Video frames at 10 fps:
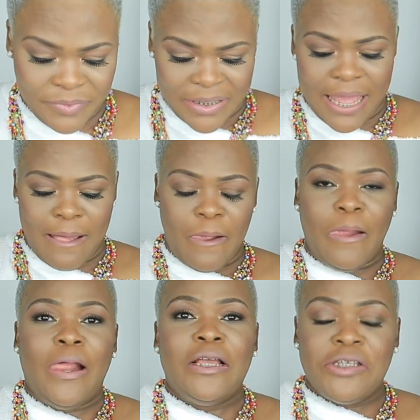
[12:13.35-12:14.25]
Yeah.
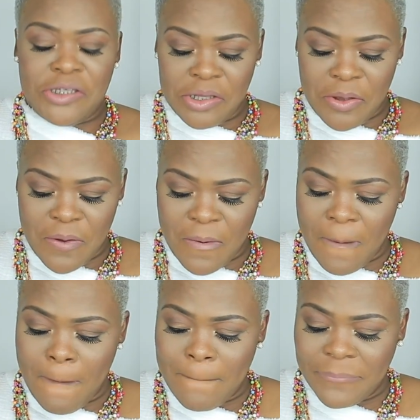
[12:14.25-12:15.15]

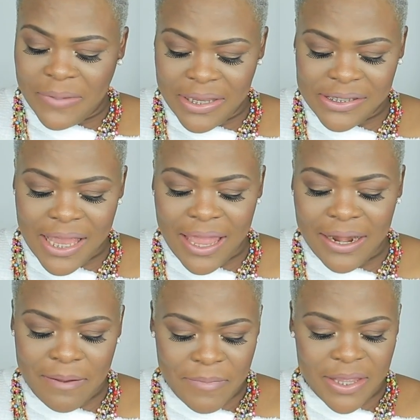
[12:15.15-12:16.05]
So this
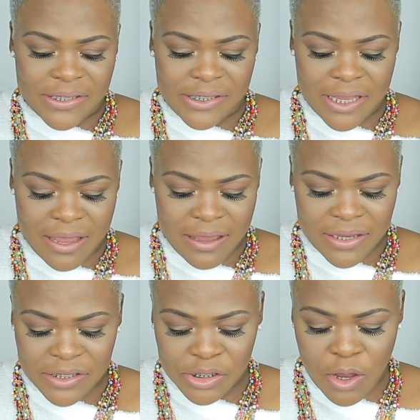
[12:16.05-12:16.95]
item is
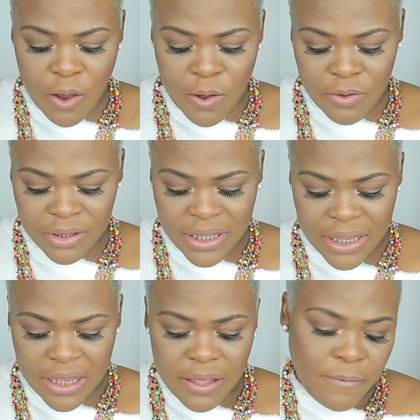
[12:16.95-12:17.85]
it's called
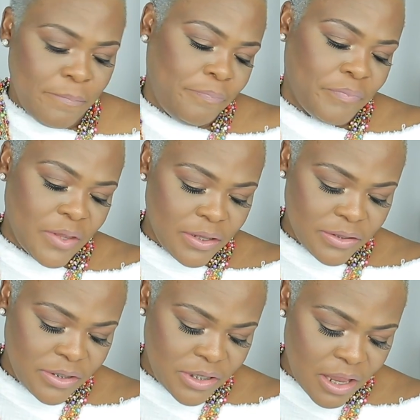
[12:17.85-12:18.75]
the
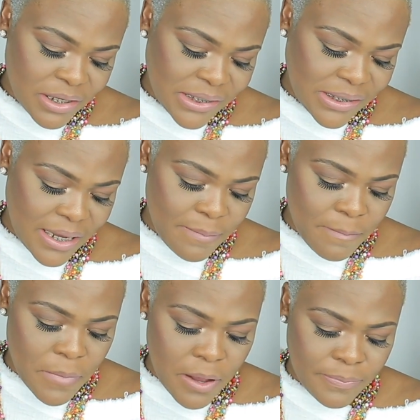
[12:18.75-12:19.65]
Dusty
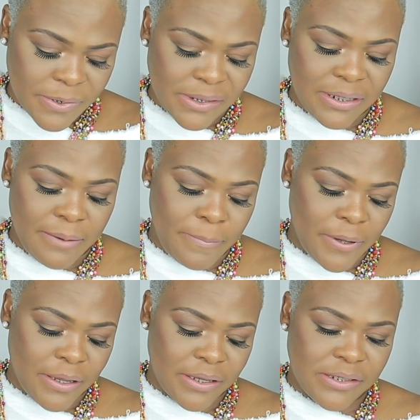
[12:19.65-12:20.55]
Mop
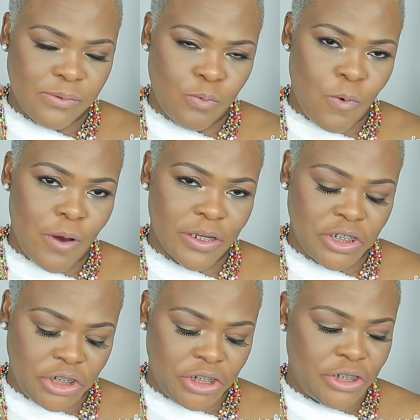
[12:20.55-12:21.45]
Slippers
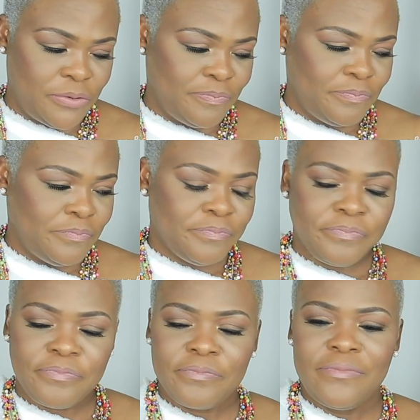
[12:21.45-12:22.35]
Wash.
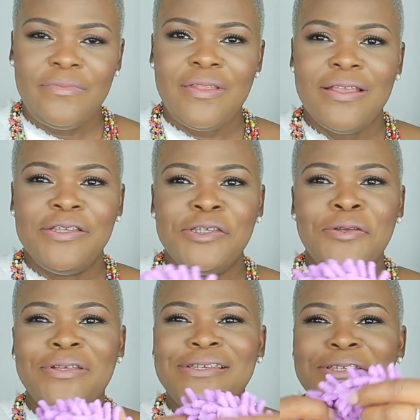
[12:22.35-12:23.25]
So
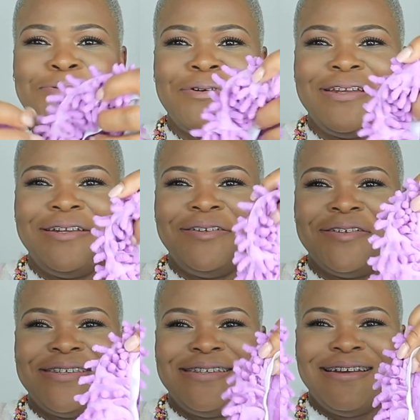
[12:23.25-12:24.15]
this is what it
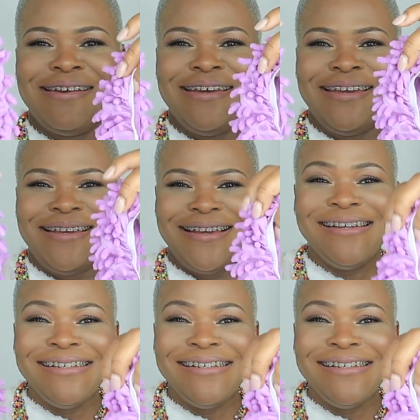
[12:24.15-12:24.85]
looks like.